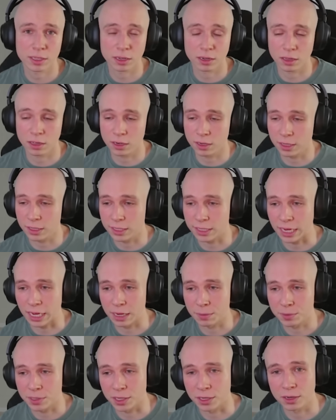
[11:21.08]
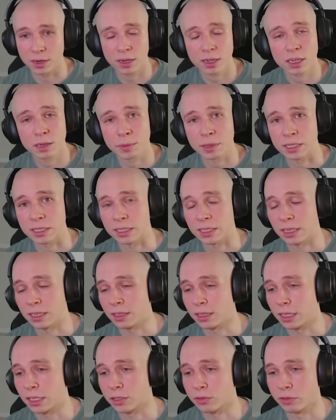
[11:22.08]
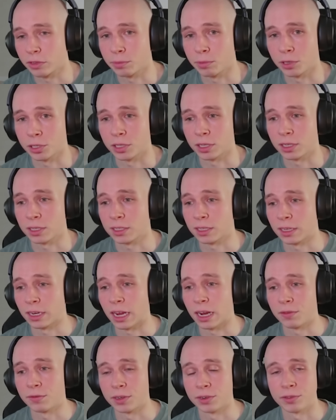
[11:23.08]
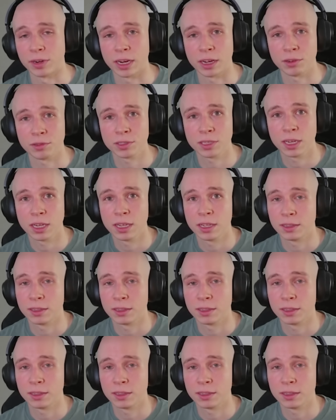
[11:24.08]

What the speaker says: in a lot of these games that you're not going to be seeing these repushes in every round.